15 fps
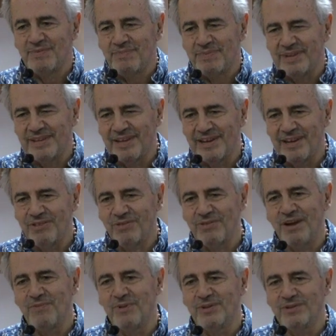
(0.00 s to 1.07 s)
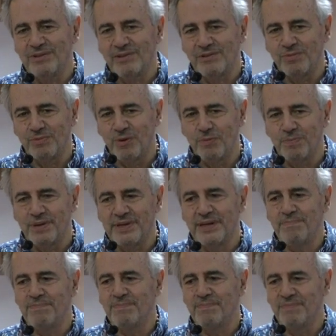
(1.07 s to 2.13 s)
But then I, I wanted to open
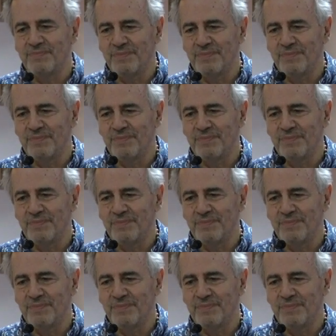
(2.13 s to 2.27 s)
up